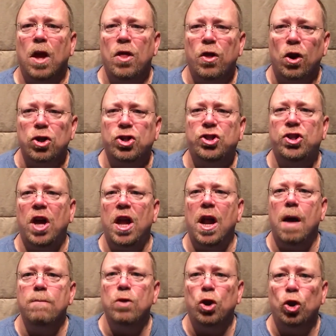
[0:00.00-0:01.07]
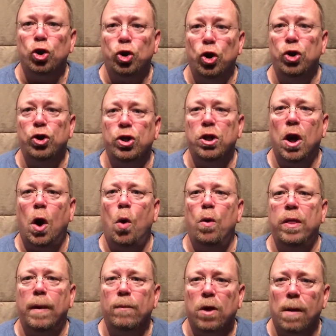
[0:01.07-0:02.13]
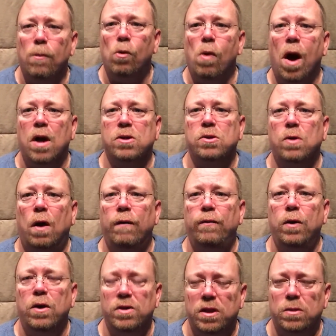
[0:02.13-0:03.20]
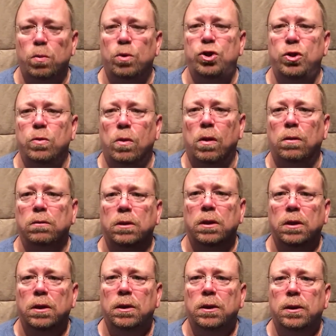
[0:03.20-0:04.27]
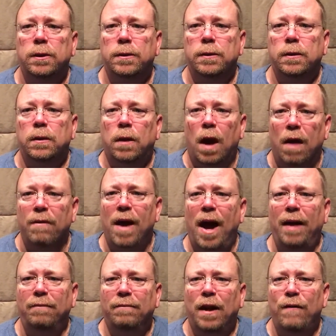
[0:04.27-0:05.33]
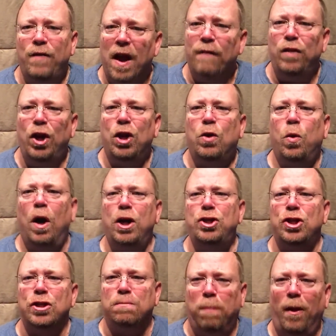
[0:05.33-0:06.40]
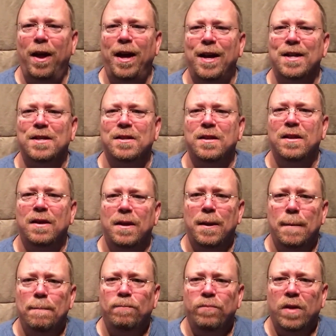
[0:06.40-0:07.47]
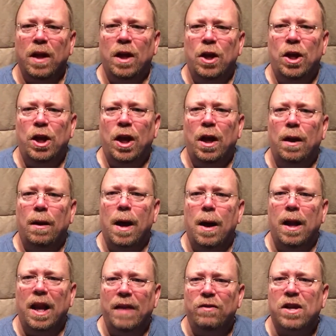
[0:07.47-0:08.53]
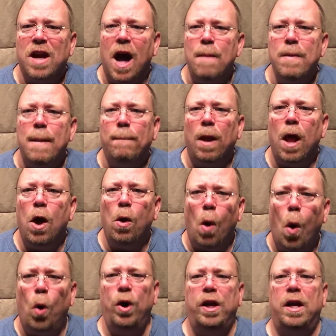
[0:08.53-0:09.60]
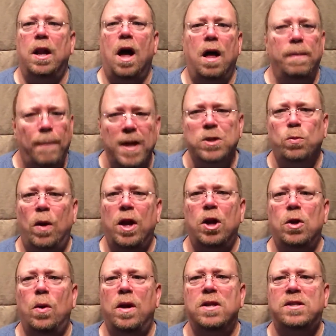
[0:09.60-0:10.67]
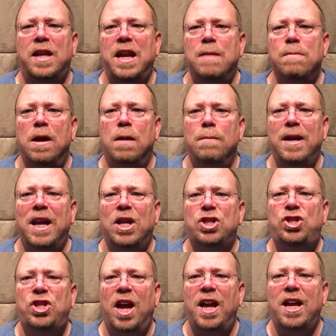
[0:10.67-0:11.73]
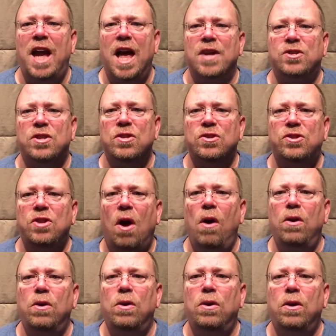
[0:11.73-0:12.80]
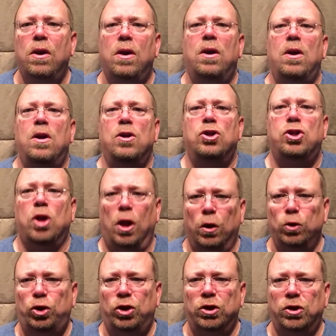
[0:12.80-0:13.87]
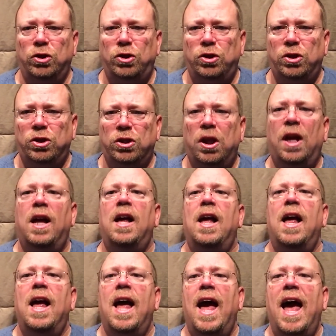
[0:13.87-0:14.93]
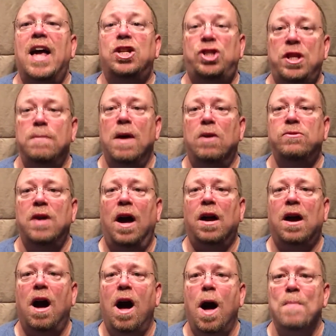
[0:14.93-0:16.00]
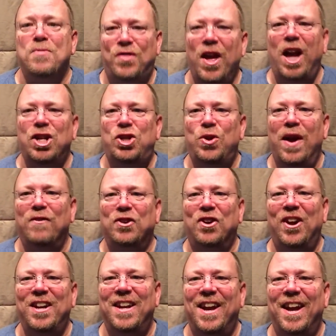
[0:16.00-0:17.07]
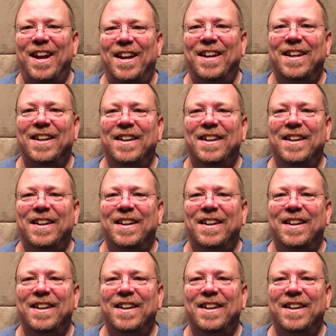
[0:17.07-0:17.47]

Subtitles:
they're set up and they're good to go and they become a rock star for you because that's what you want. All right? If you have any questions, please leave a comment below, or you can, best way to do it is to email me at jssawyersolutions@gmail.com. Thanks. You have a great day.